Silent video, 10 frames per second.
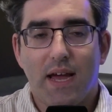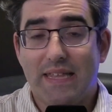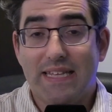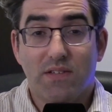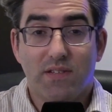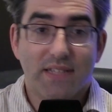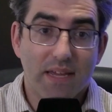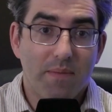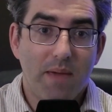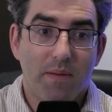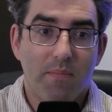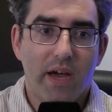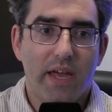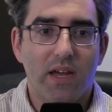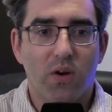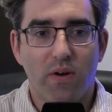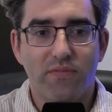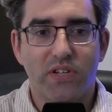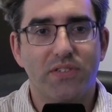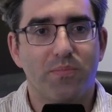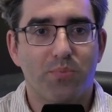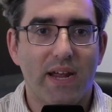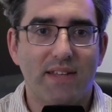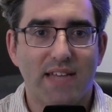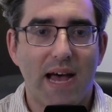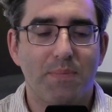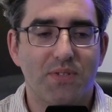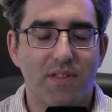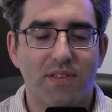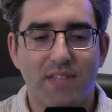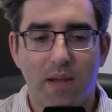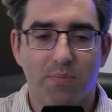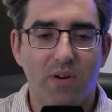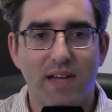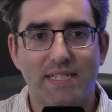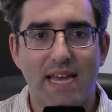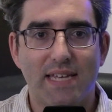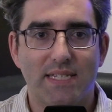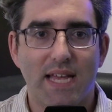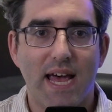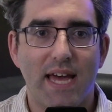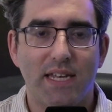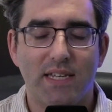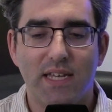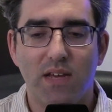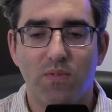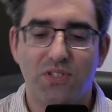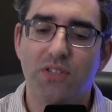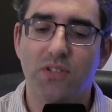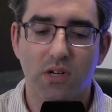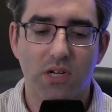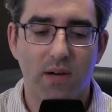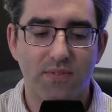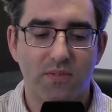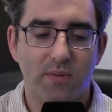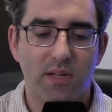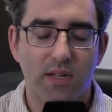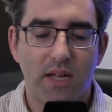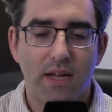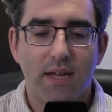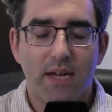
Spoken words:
I think this is like maybe my equivalent of brain zaps or the same process. And it was just uncomfortable.